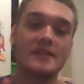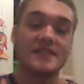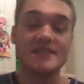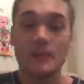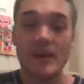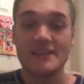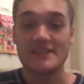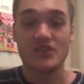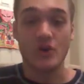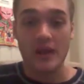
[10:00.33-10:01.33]
to summarize
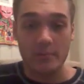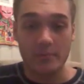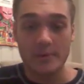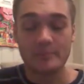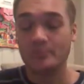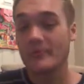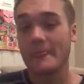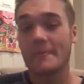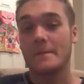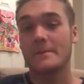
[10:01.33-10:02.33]
this all up,
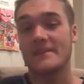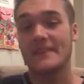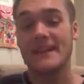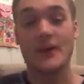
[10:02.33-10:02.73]
the